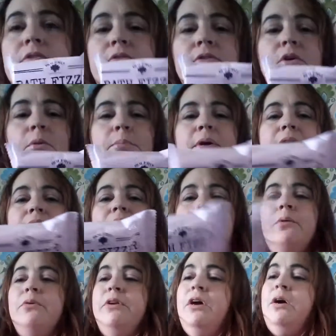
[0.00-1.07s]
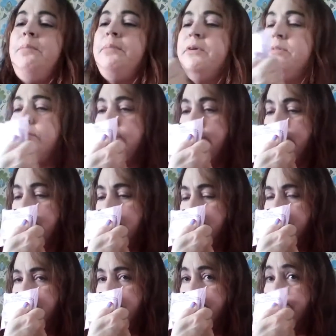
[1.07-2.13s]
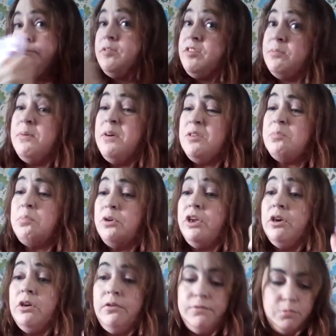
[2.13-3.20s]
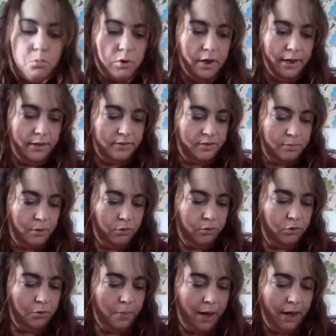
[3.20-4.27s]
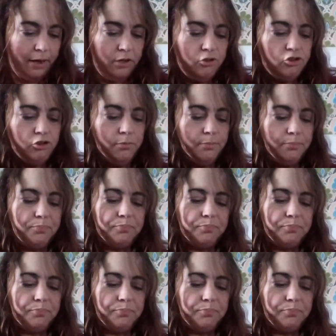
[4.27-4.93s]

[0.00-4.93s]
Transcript: So I picked that one up. It smells pretty good from what I can smell through the package.